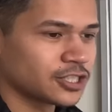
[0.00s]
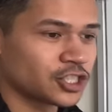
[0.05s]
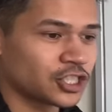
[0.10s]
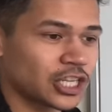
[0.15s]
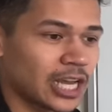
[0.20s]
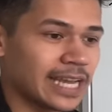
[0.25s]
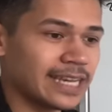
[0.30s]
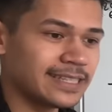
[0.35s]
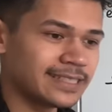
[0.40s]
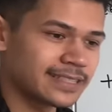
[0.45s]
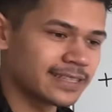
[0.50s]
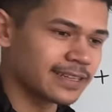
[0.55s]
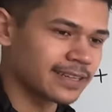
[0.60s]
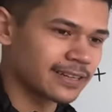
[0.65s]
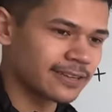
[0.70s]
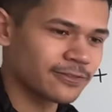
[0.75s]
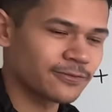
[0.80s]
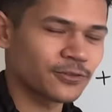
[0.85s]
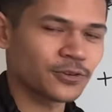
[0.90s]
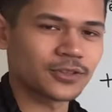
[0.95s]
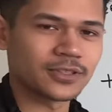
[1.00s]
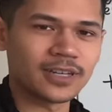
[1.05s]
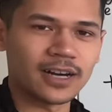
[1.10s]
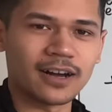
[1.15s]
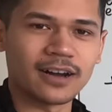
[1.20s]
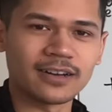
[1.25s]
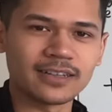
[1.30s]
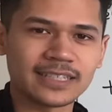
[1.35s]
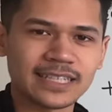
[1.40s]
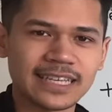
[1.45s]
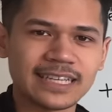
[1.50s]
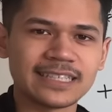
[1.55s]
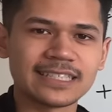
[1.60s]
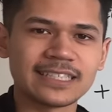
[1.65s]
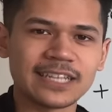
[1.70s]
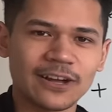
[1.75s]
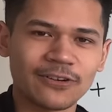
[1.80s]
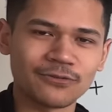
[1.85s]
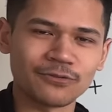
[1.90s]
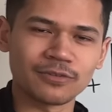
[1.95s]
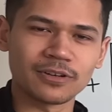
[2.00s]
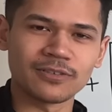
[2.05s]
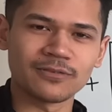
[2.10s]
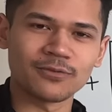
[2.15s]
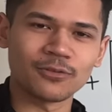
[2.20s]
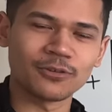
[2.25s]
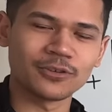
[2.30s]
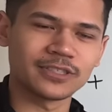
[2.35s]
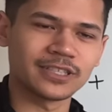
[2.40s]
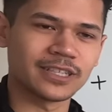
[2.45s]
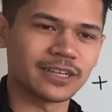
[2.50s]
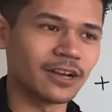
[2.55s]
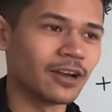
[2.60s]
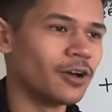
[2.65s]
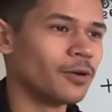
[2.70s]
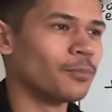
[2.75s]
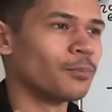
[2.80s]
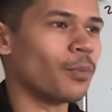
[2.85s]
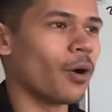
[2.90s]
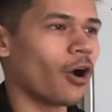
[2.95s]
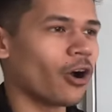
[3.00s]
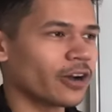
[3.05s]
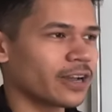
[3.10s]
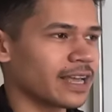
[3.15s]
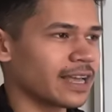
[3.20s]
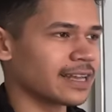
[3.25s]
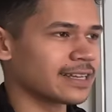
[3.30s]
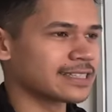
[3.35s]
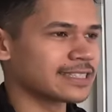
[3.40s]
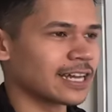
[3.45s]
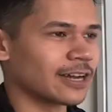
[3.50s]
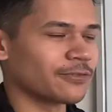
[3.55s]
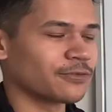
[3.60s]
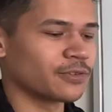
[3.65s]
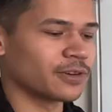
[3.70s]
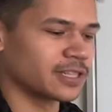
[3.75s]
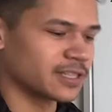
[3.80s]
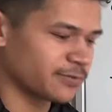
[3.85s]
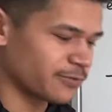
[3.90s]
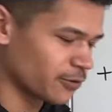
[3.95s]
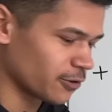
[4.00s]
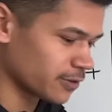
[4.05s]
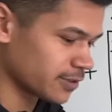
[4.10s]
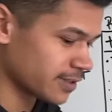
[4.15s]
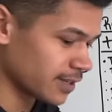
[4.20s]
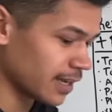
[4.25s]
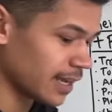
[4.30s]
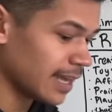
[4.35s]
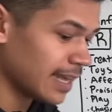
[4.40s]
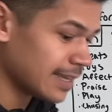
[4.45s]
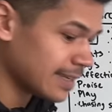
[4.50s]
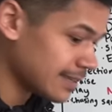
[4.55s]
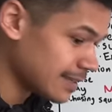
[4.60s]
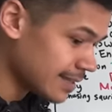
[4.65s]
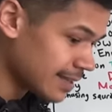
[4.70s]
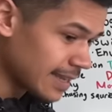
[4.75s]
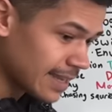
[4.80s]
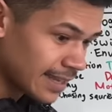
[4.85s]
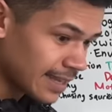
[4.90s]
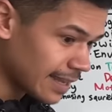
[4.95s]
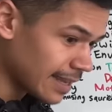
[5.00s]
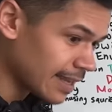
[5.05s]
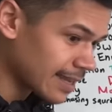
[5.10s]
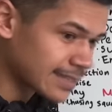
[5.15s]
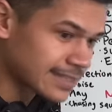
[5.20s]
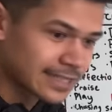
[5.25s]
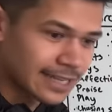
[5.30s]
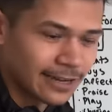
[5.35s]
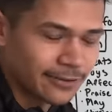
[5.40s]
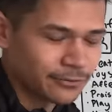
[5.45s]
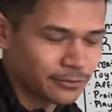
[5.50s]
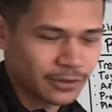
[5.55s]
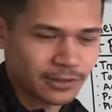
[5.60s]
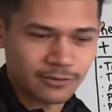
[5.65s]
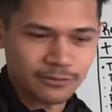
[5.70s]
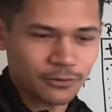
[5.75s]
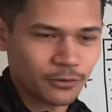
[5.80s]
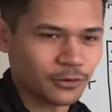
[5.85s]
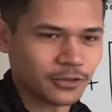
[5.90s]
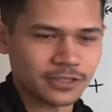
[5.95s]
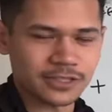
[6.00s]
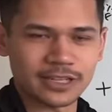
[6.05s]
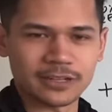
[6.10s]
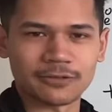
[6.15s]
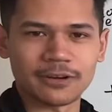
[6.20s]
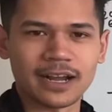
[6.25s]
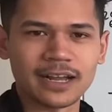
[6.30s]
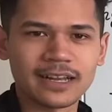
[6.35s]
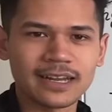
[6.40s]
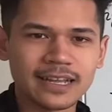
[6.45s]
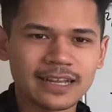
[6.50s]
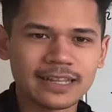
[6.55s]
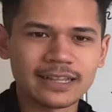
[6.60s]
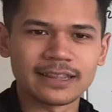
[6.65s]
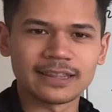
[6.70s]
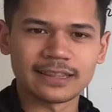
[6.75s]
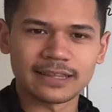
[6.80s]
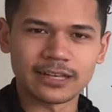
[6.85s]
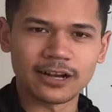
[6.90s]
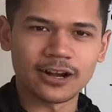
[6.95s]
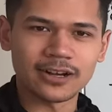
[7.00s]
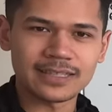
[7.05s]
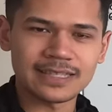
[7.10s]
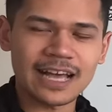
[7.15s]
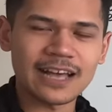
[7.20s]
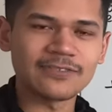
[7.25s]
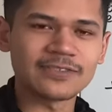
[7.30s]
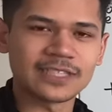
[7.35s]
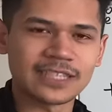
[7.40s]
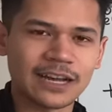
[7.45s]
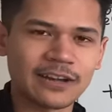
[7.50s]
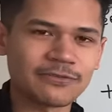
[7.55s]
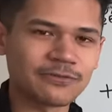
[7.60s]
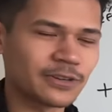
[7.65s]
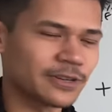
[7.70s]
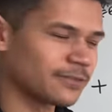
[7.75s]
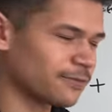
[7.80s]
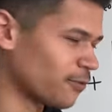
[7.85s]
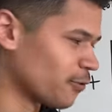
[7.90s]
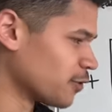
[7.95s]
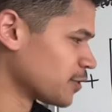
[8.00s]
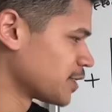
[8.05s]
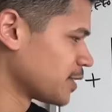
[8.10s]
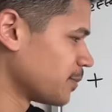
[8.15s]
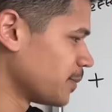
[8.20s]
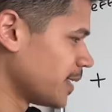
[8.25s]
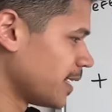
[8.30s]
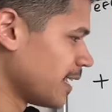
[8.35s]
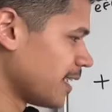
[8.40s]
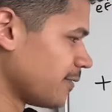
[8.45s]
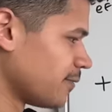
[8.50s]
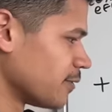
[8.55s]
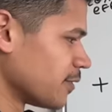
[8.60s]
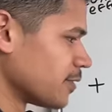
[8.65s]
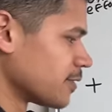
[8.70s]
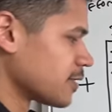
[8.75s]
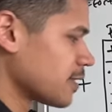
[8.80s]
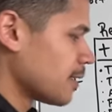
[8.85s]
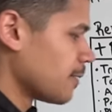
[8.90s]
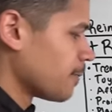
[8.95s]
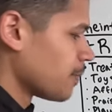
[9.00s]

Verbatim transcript: chasing for dogs is self-reinforcing. Barking is self-reinforcing. Digging is self-reinforcing, right? Dogs have self-reinforcing behaviors.